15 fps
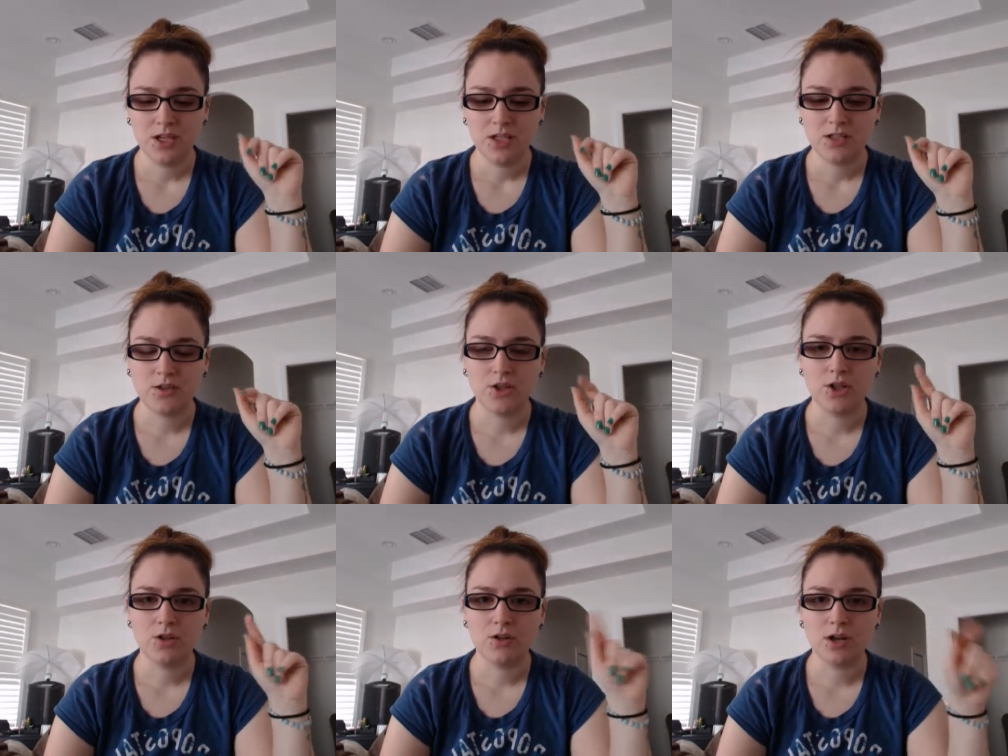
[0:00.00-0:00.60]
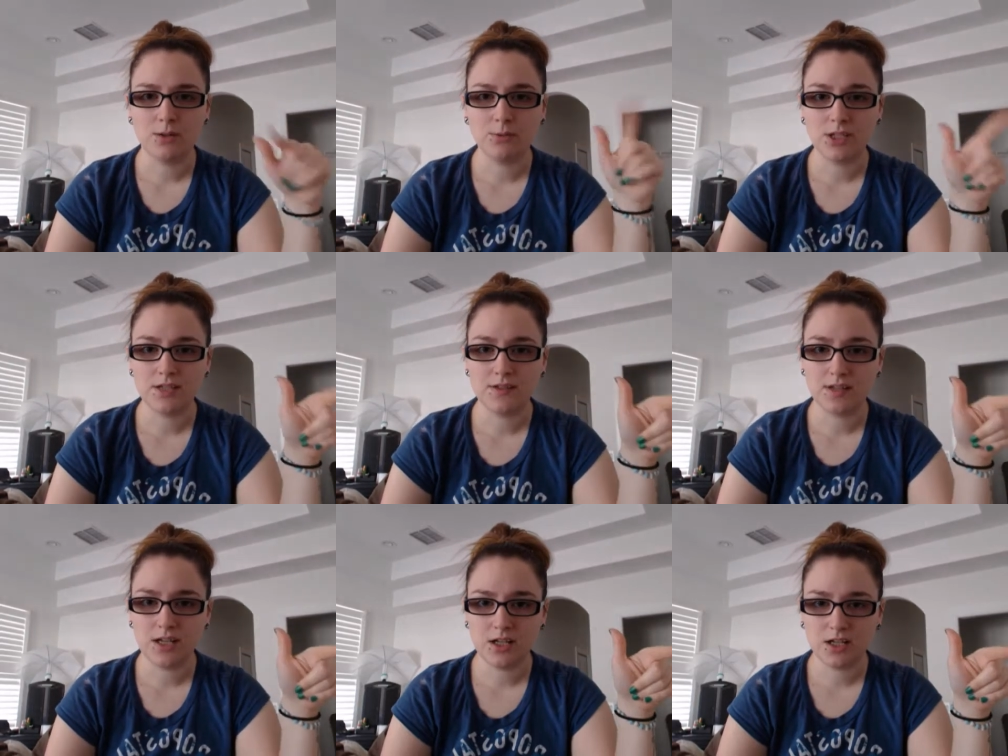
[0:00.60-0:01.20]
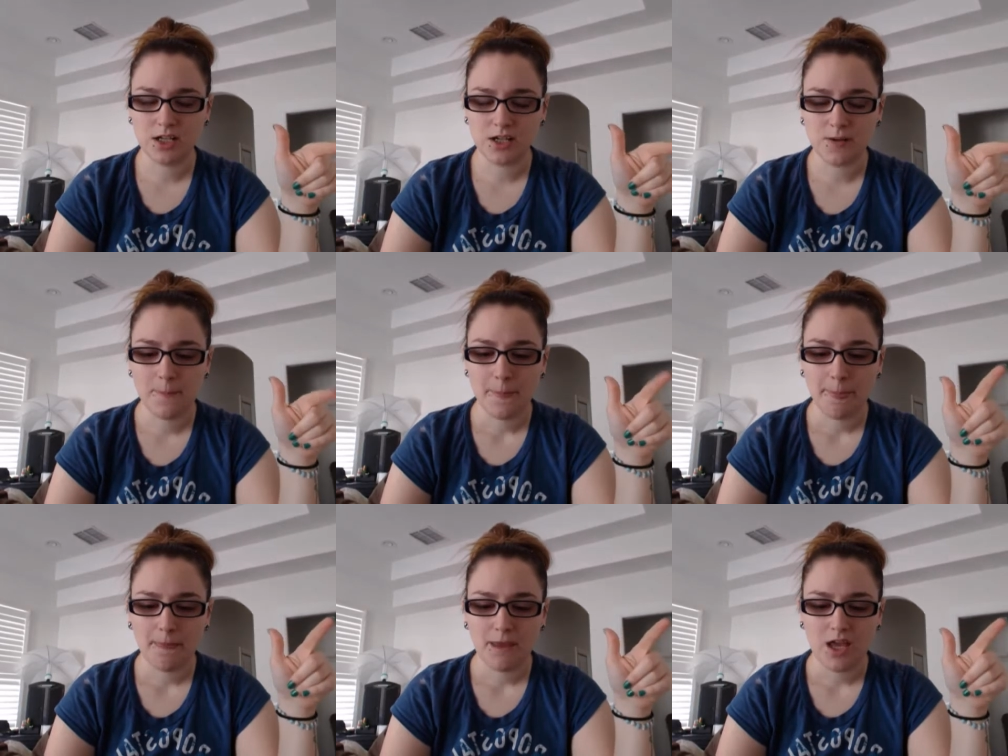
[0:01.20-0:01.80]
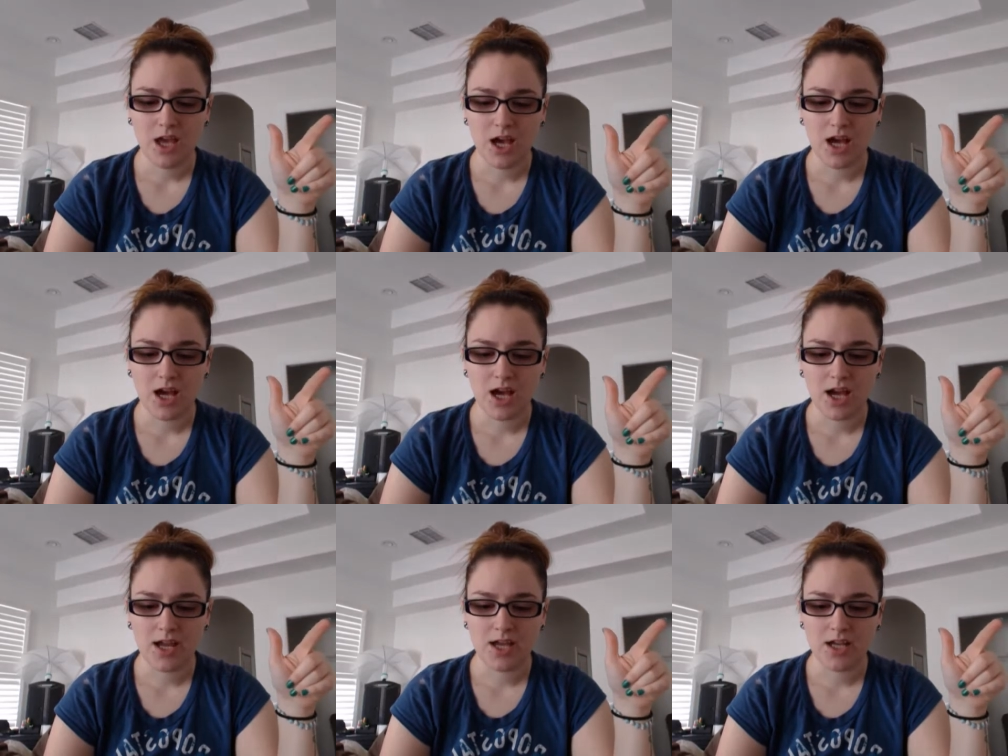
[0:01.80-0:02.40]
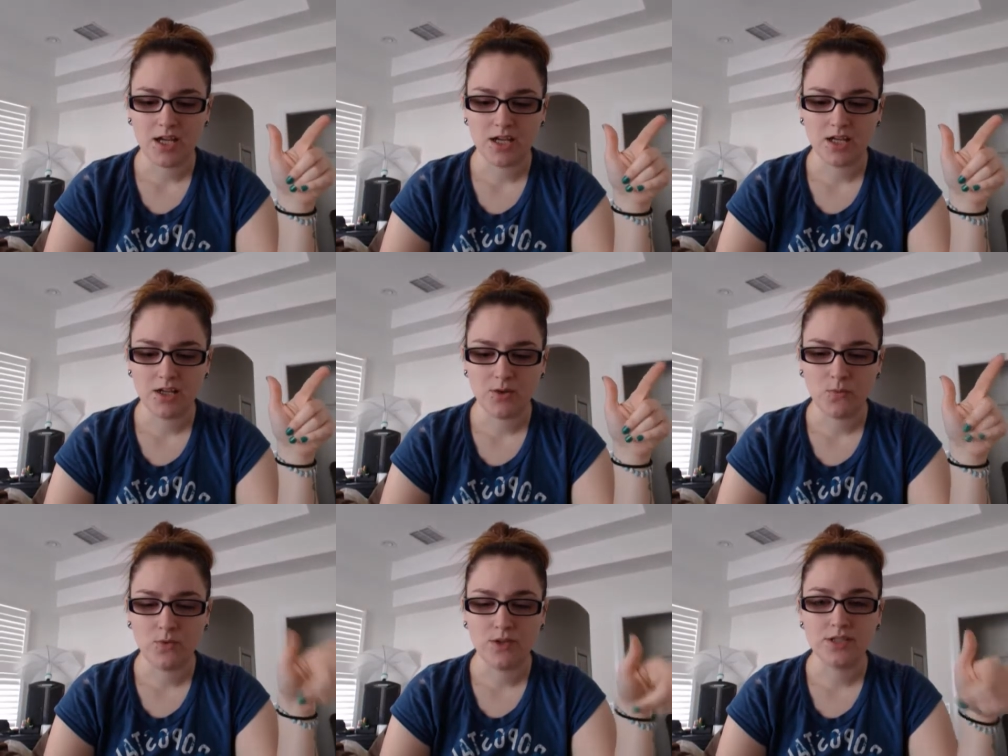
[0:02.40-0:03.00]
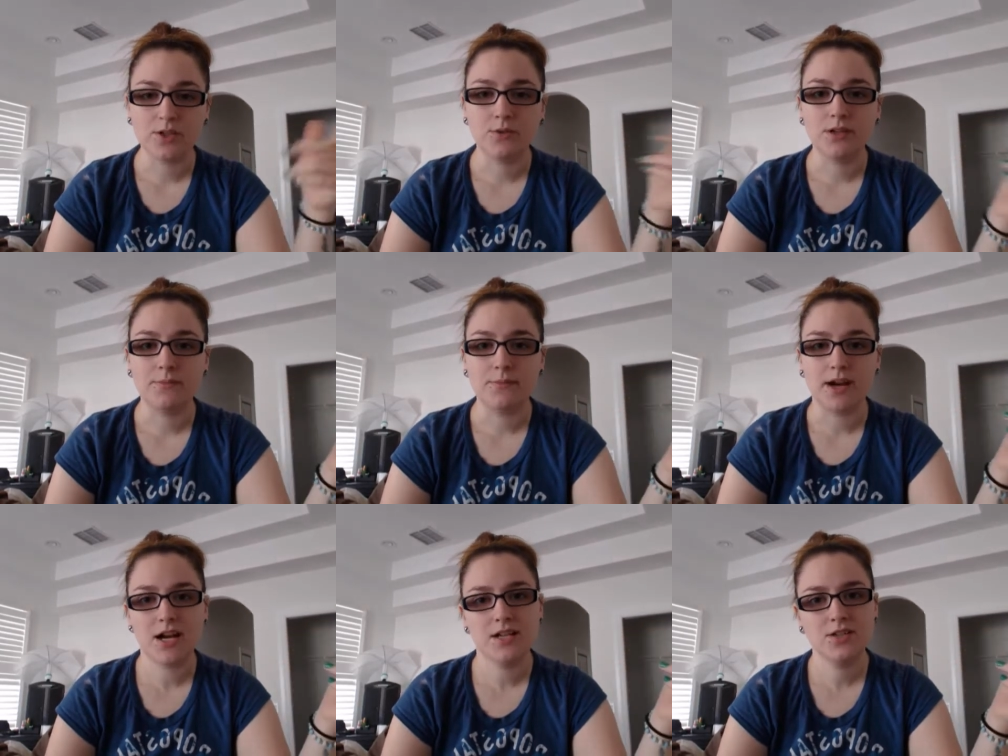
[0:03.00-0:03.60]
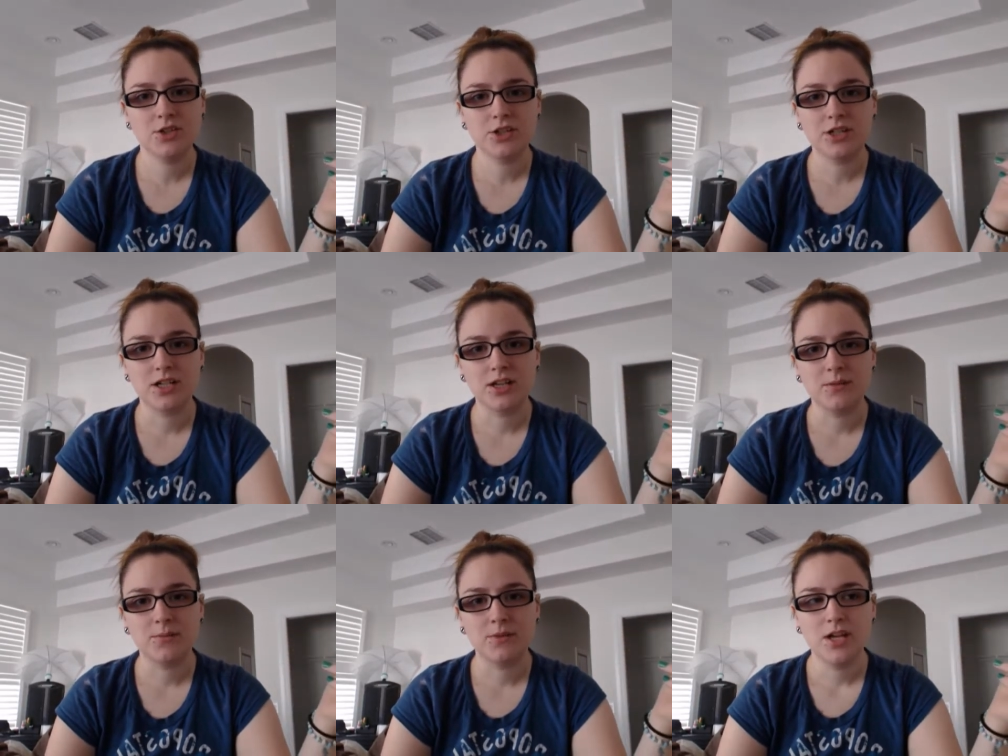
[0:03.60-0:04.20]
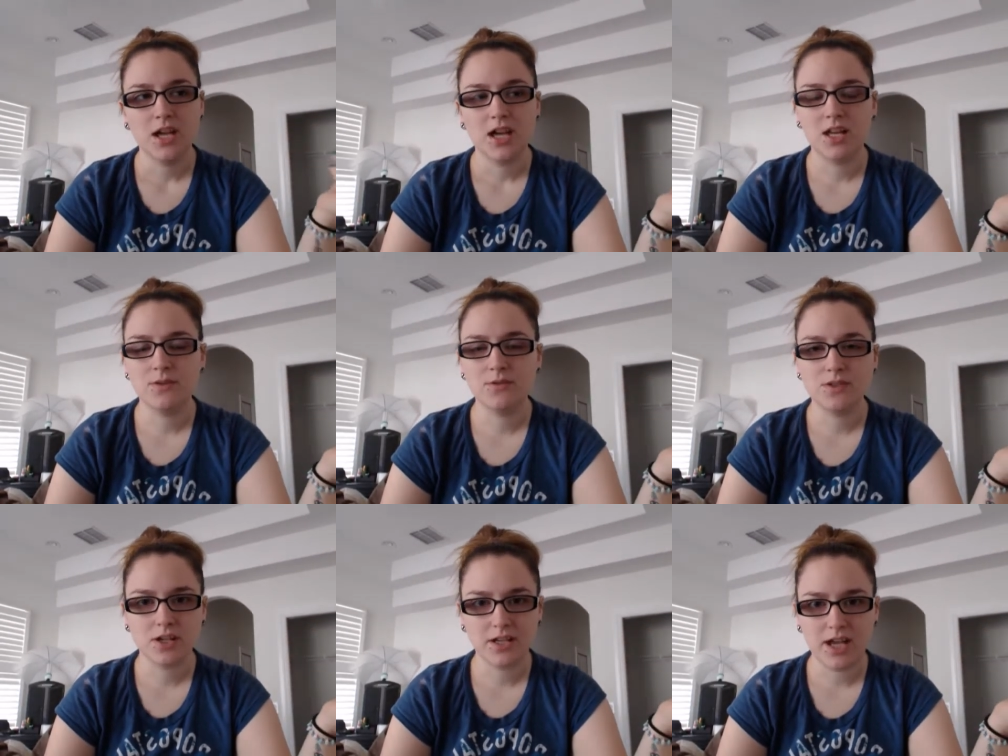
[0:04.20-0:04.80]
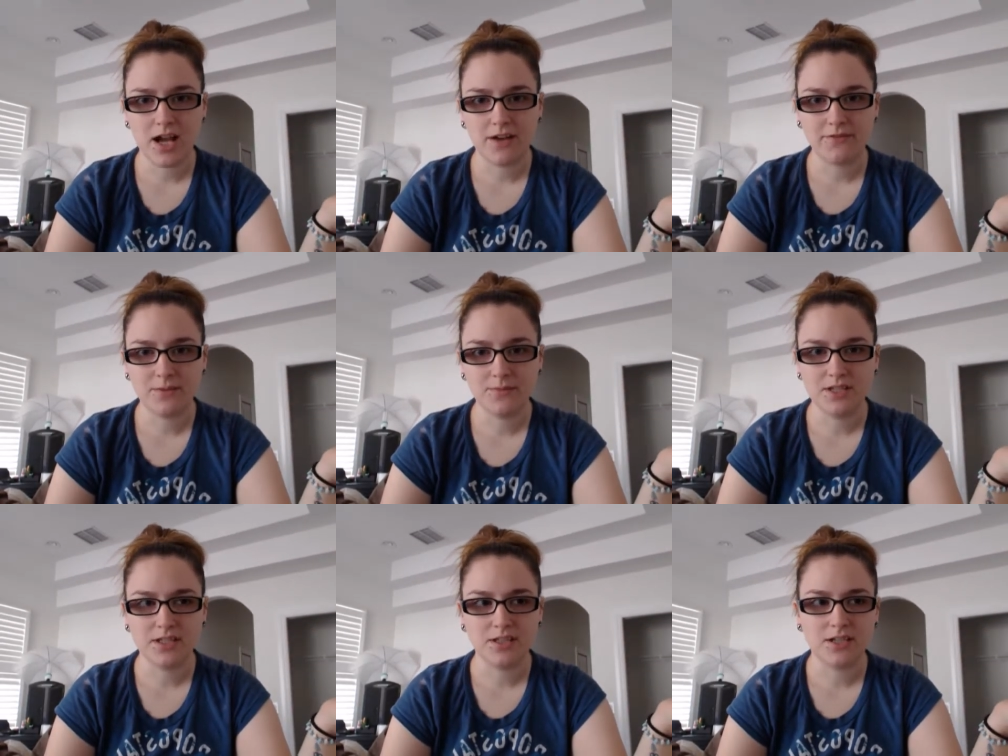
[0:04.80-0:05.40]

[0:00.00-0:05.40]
So a couple days later, I went to go eat my ice cream, and it was already half empty.